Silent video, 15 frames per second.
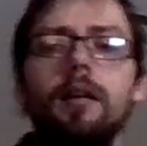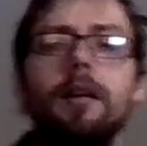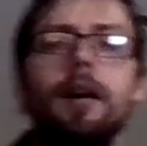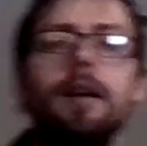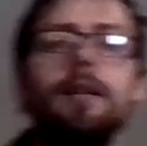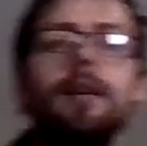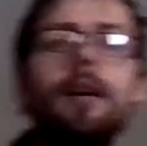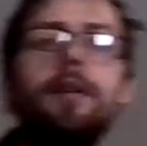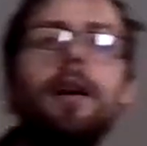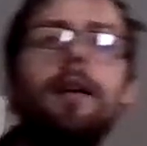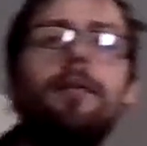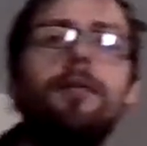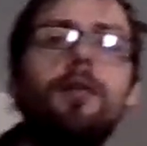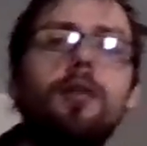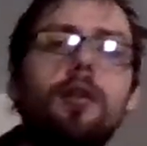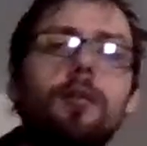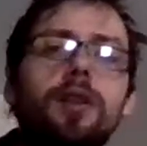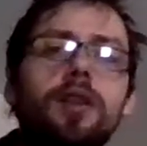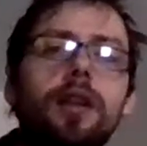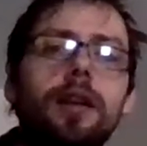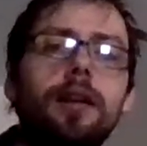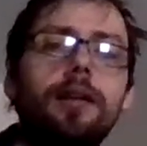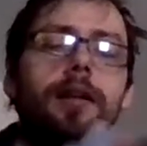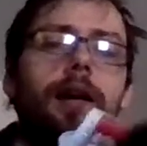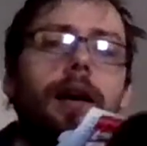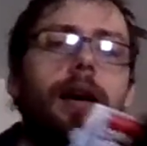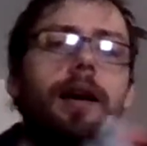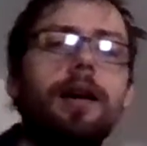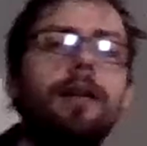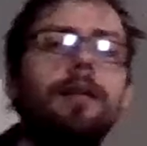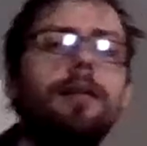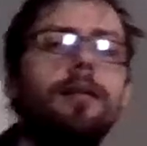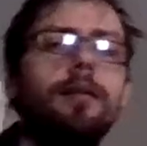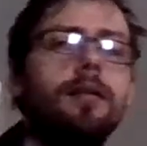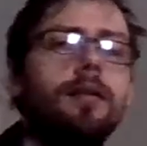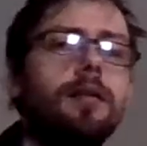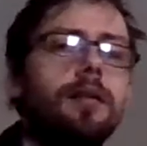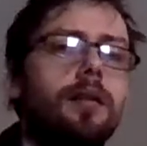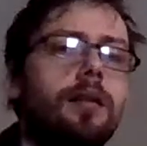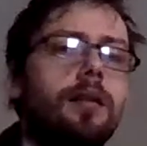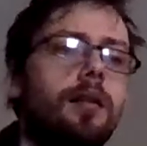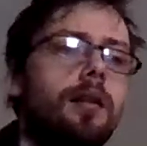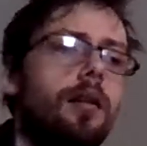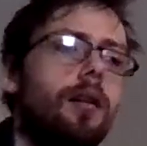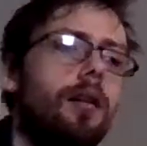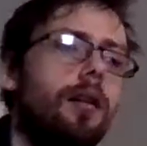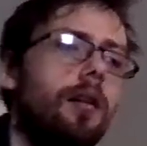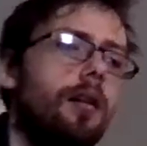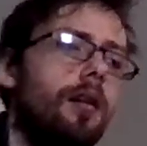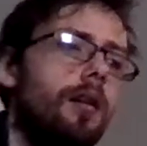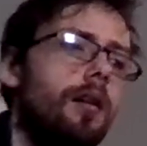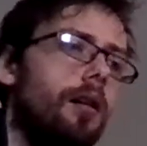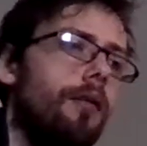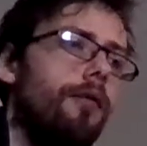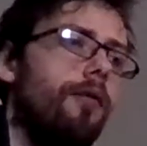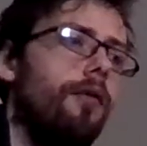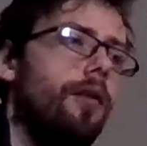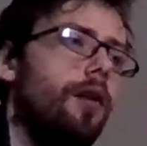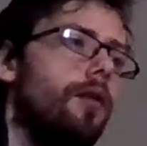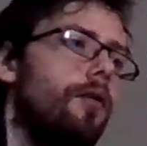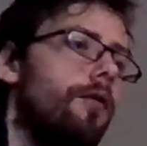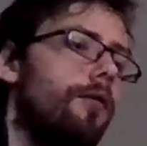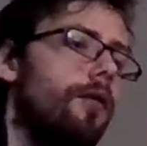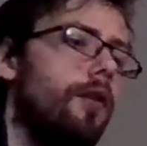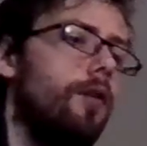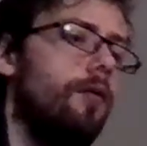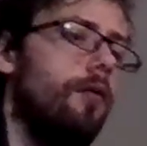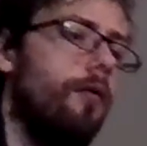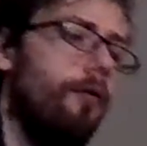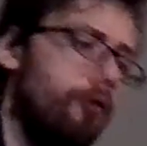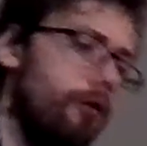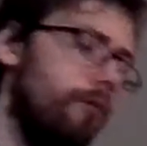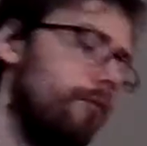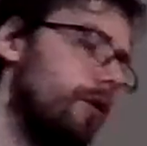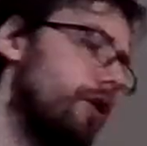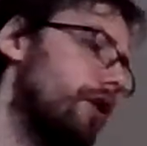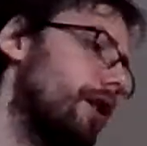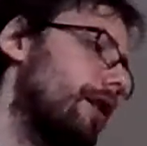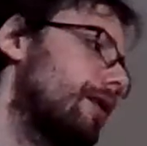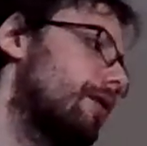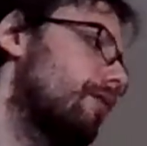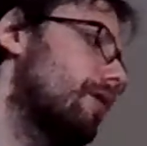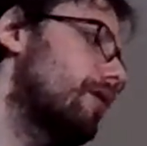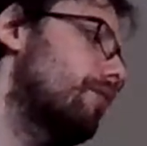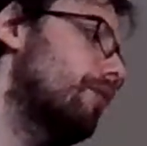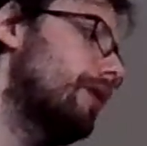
as they only have claw machine and a few fruit machines, which